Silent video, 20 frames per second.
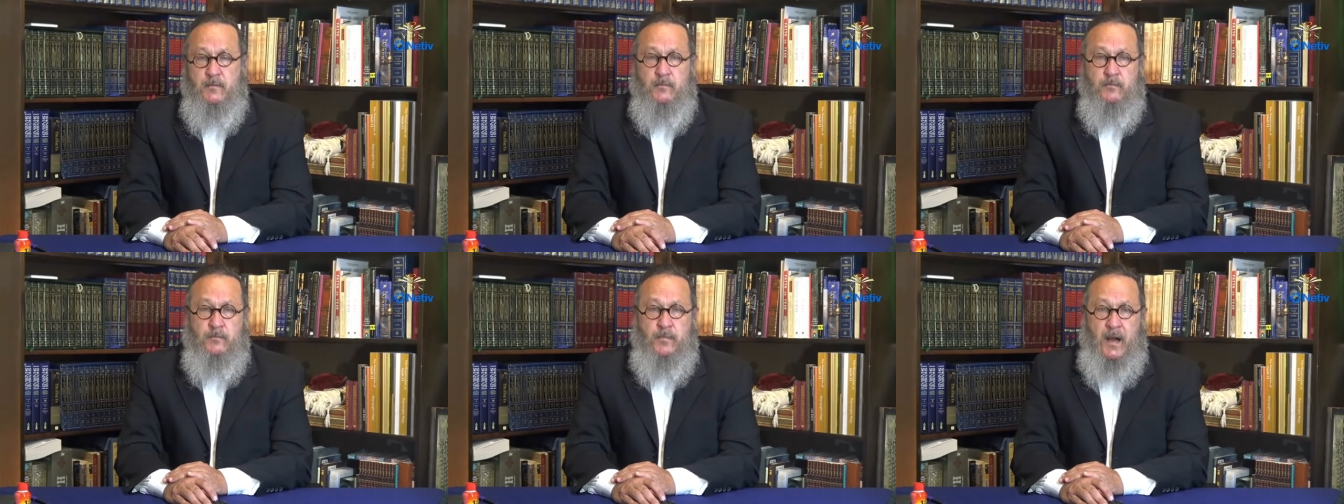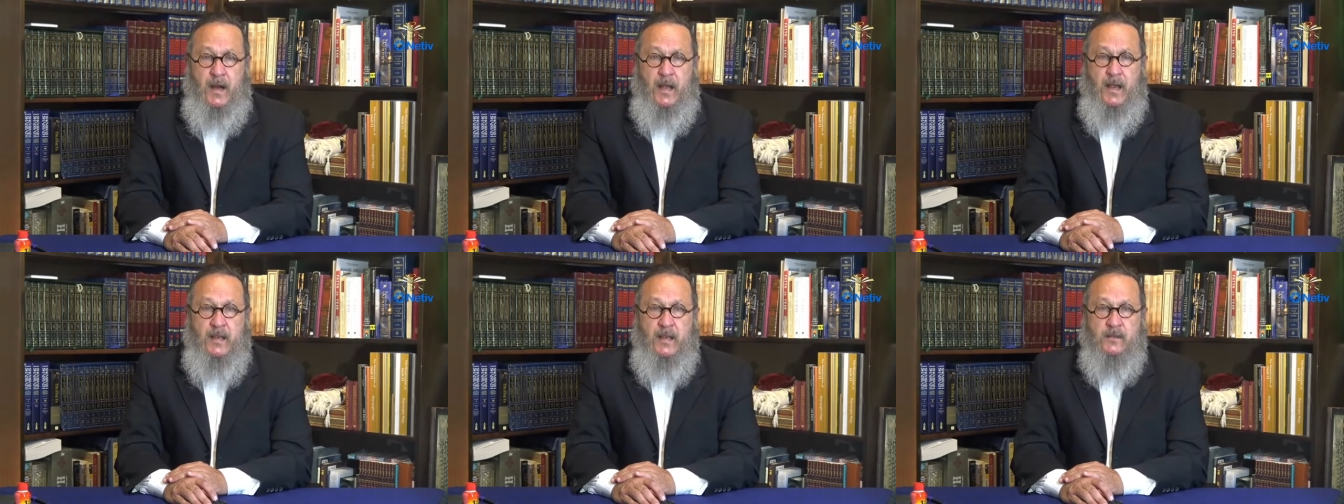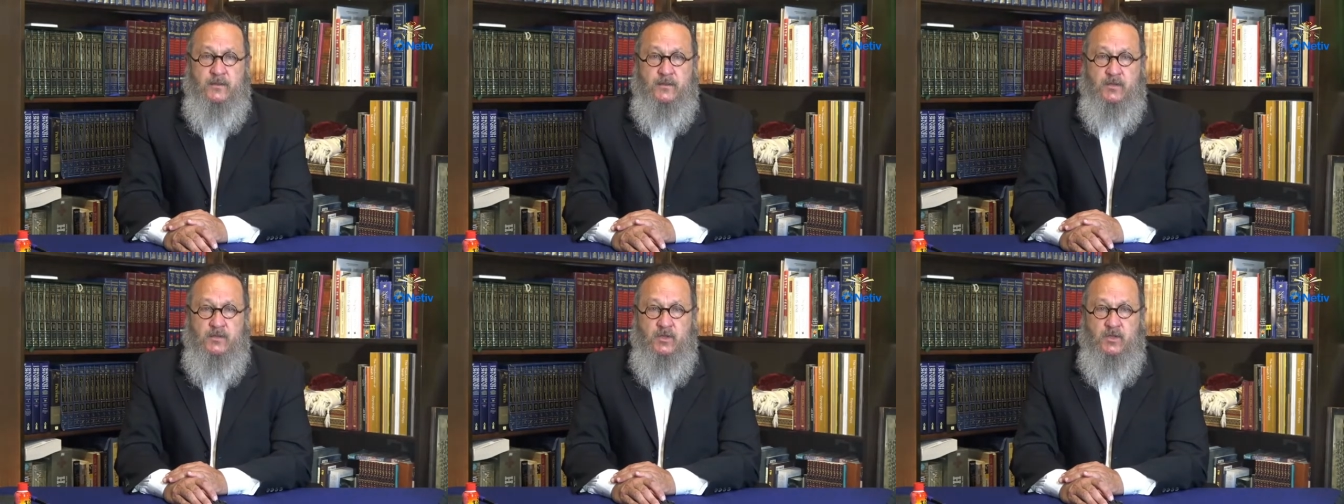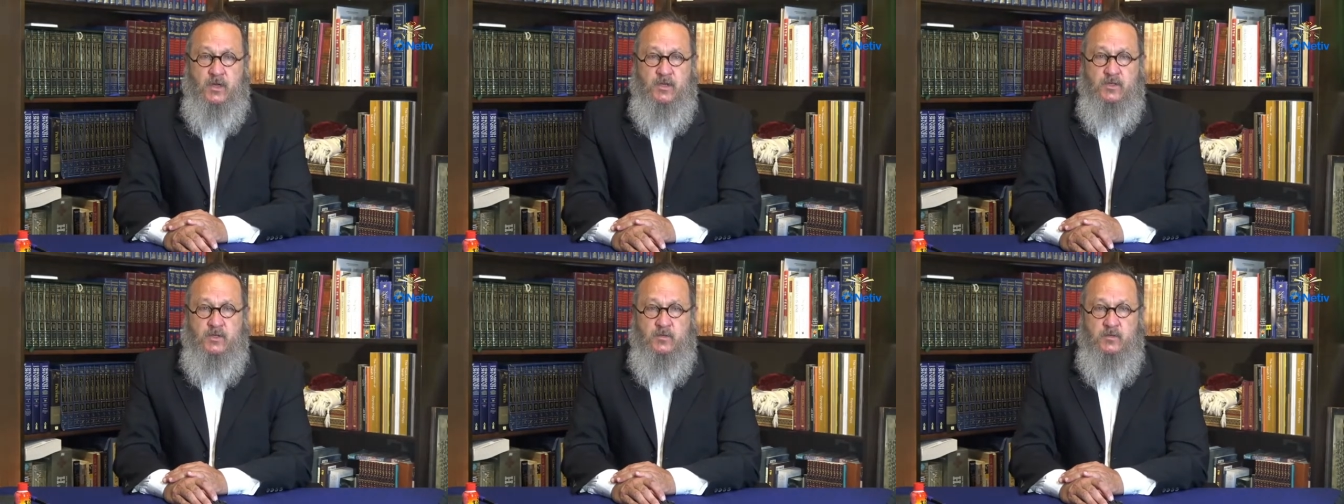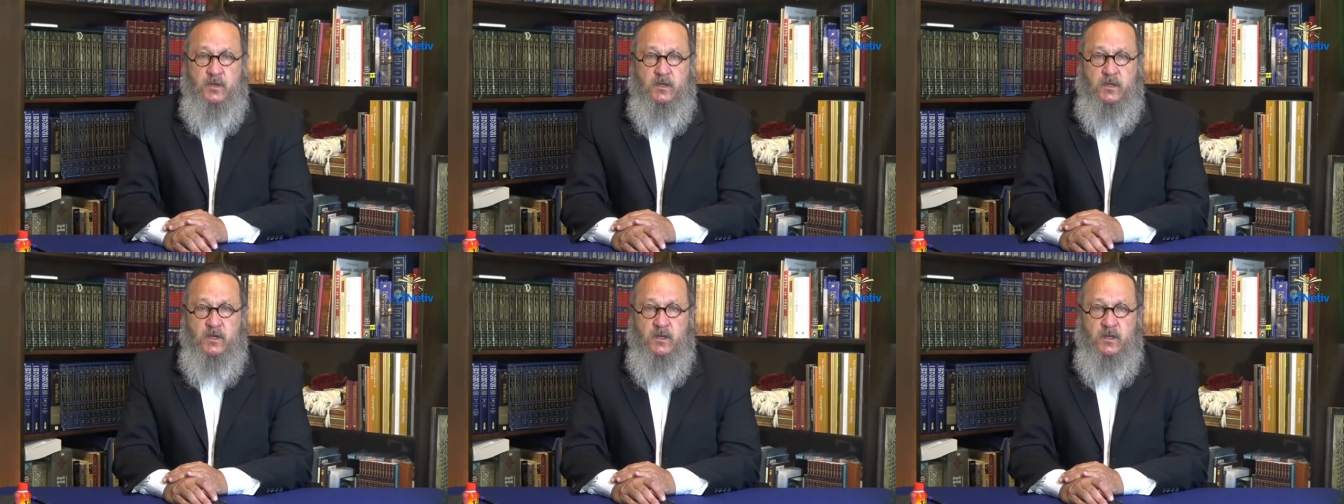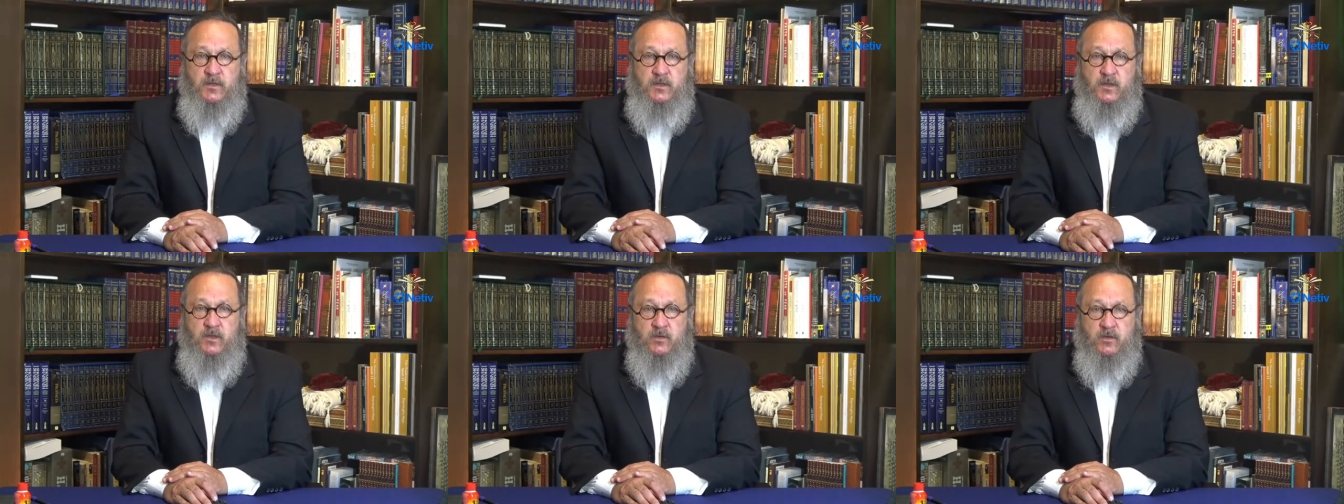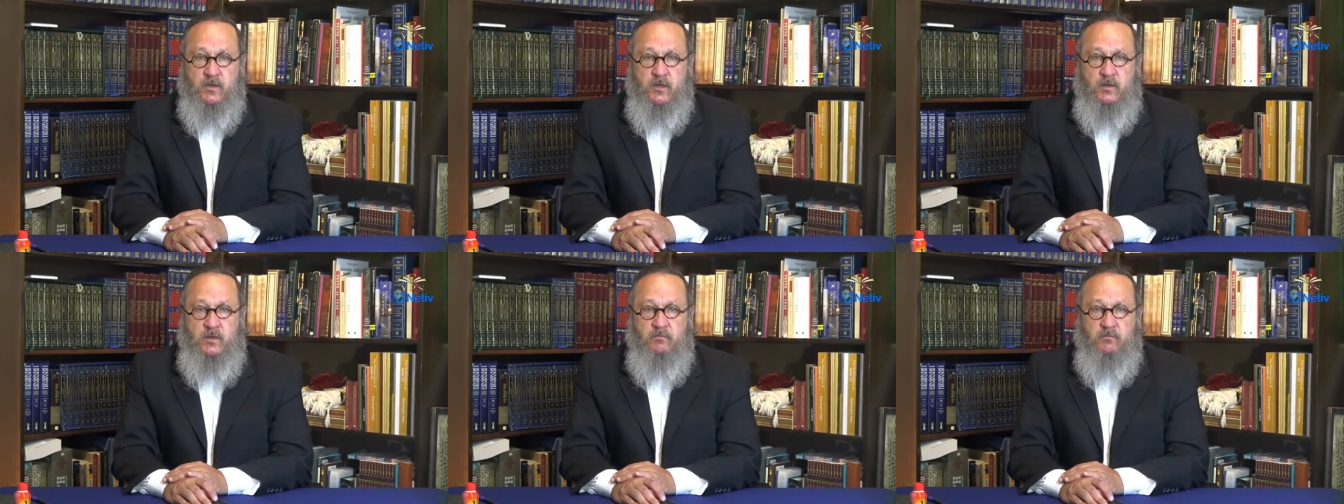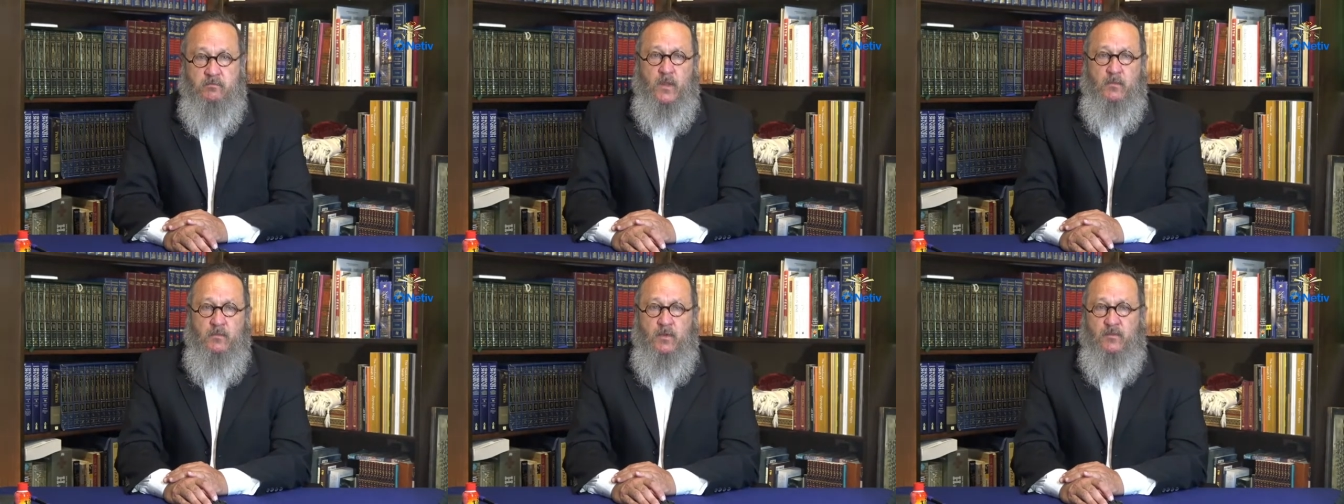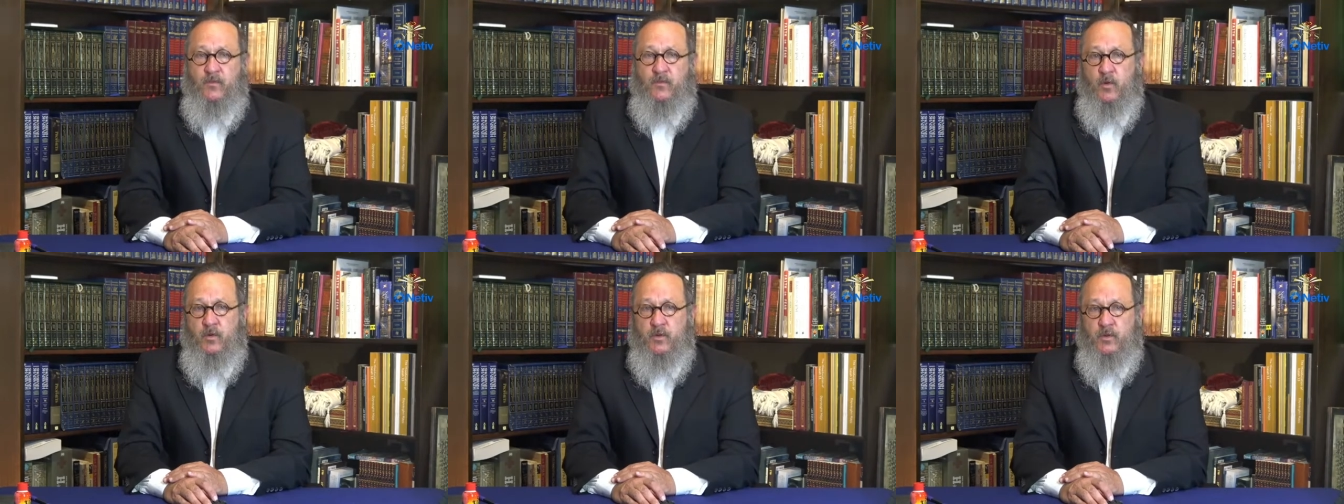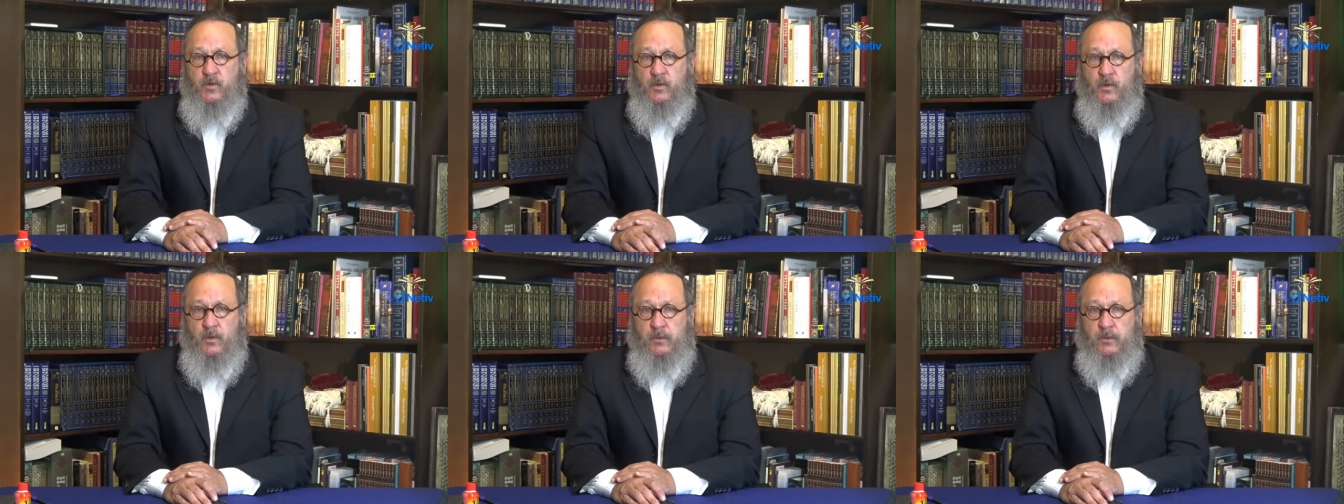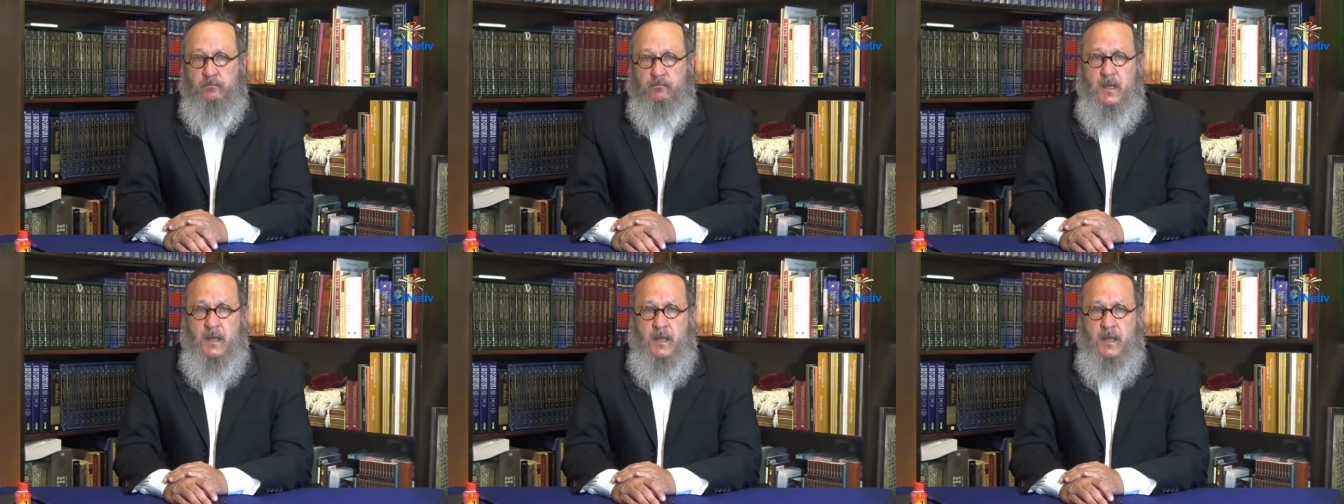by the judgment of the Urim before the Lord.